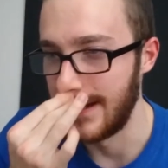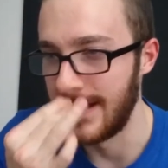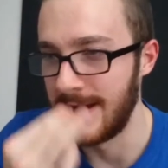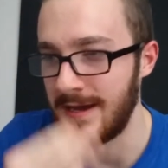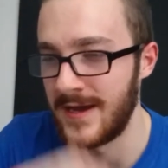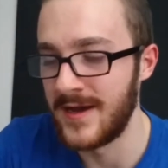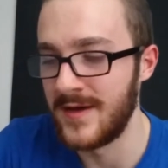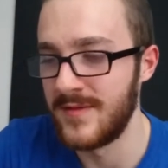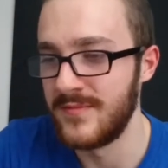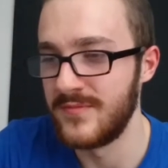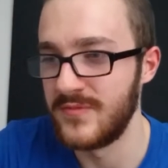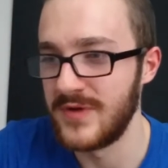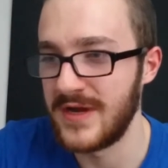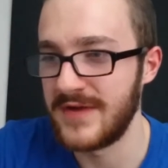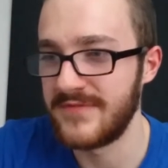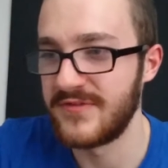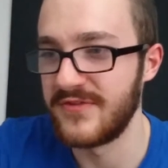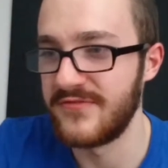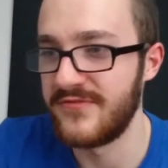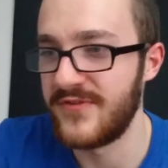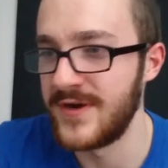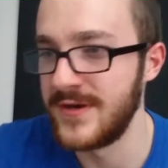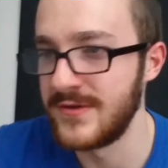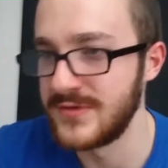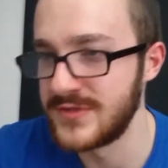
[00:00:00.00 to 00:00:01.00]
um, we
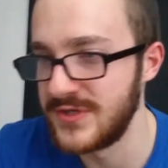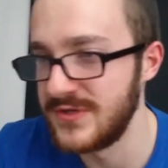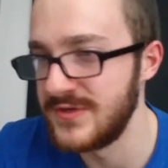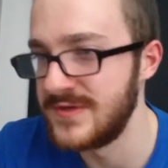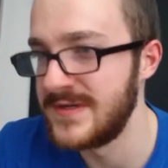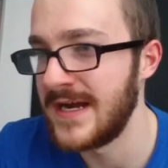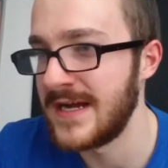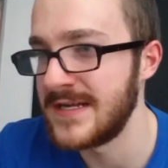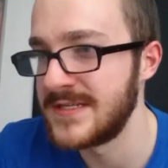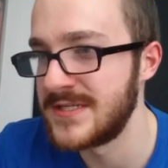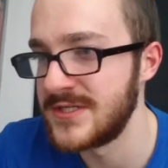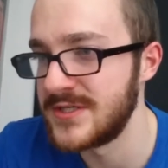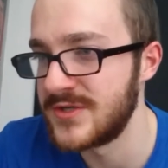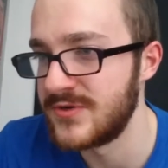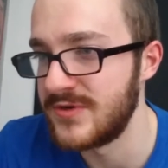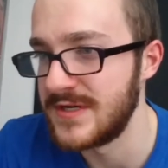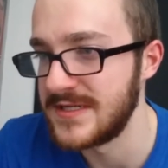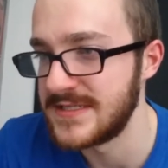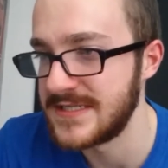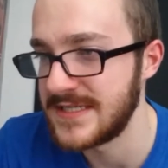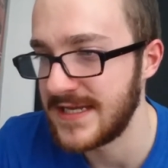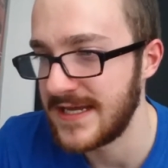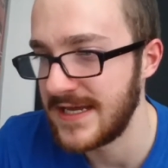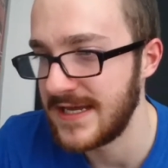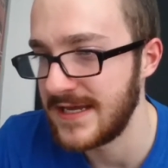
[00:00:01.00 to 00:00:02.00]
have the final two
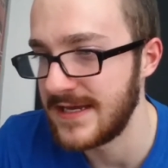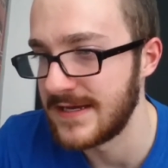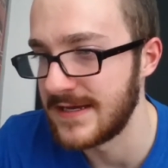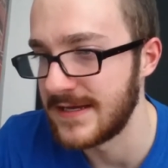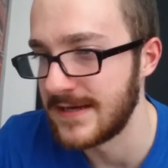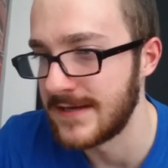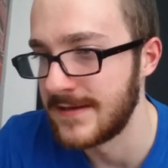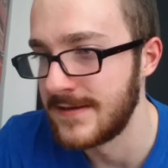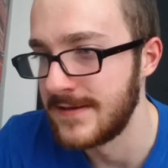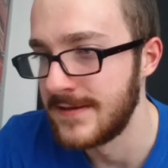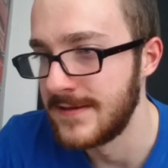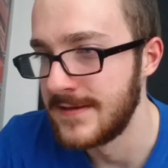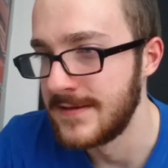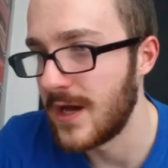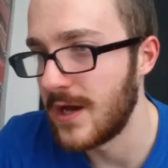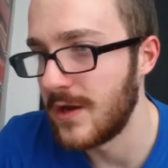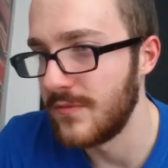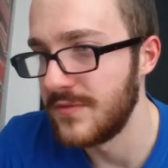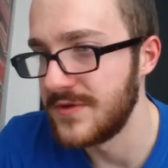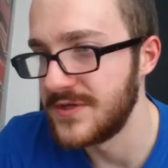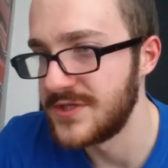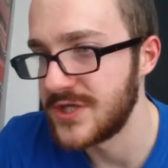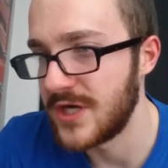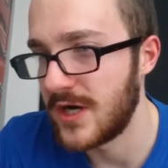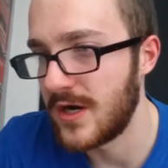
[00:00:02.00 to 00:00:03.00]
categories here,
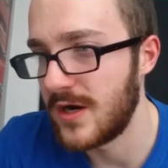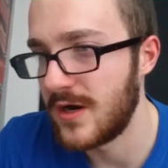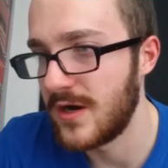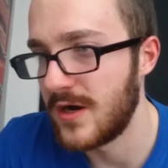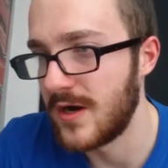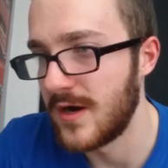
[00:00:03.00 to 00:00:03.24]
uh, which